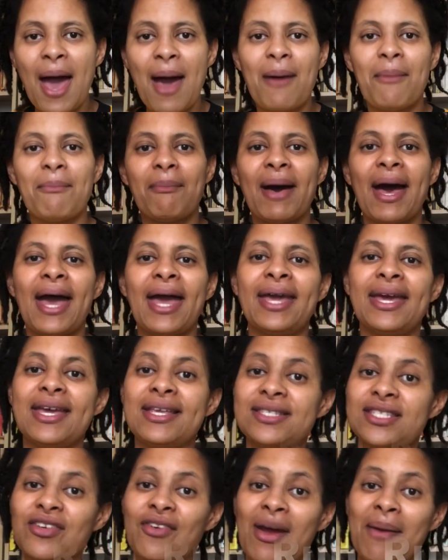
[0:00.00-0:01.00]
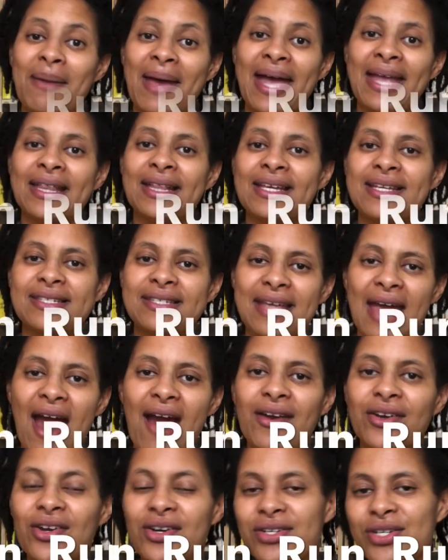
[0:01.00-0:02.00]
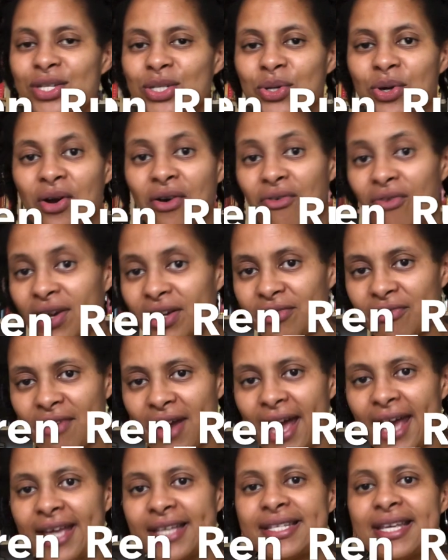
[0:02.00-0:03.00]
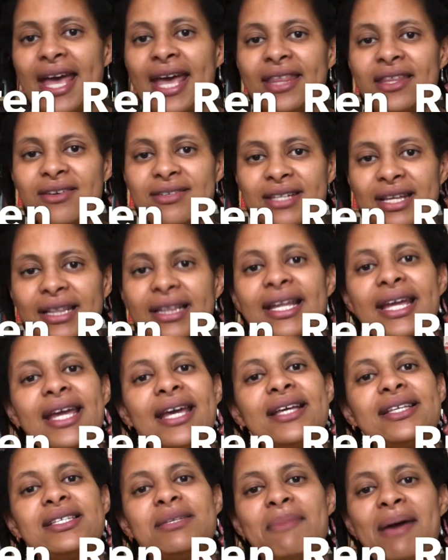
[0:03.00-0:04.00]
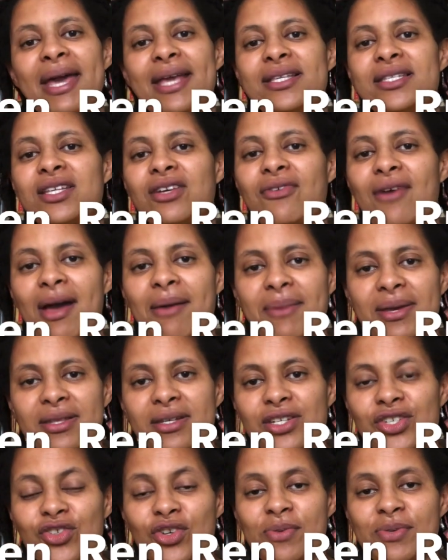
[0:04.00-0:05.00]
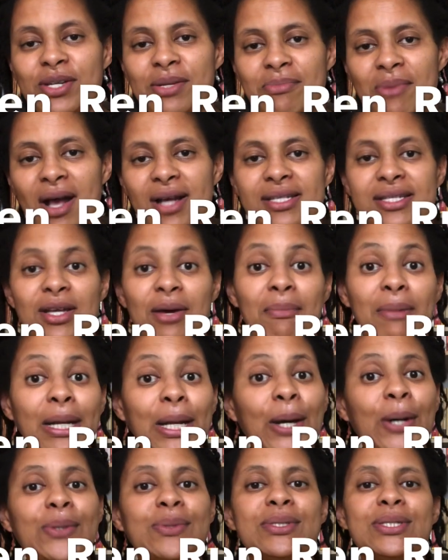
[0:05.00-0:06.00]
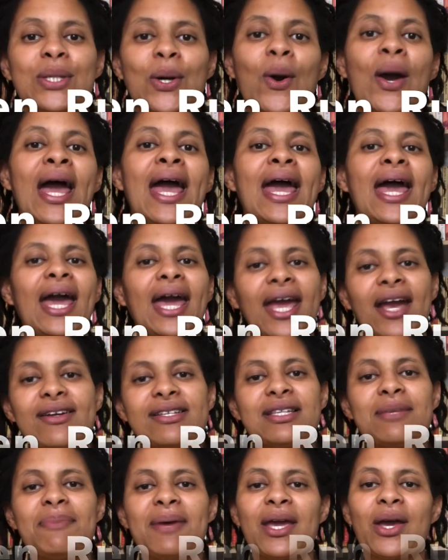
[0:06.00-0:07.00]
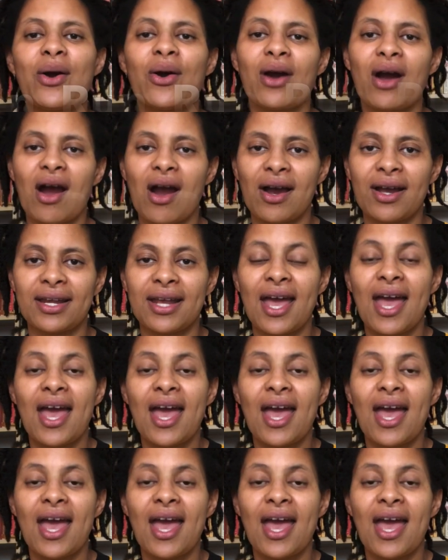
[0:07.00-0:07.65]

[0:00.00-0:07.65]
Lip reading: My Instagram handle is Karen_Runwright, and there's a link to my Instagram in the description box down below. So here's the bingo card.